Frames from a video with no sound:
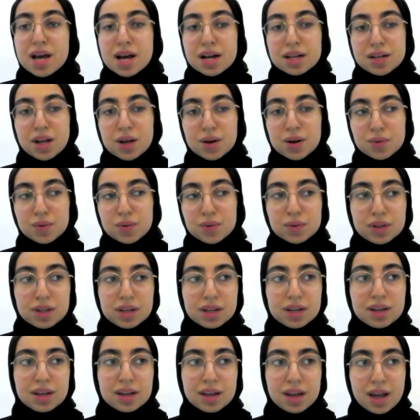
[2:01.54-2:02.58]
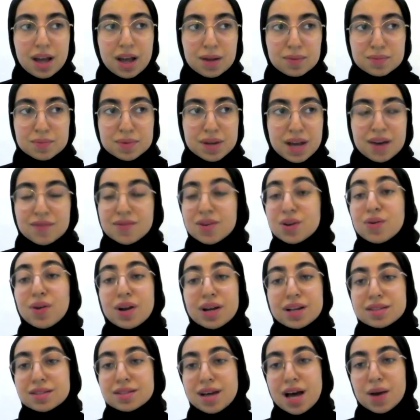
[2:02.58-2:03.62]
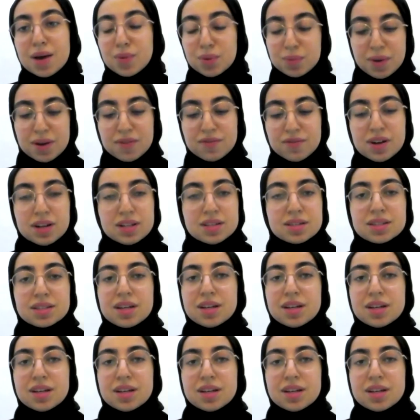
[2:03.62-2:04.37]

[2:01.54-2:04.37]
not only helped me have a great time with my friends,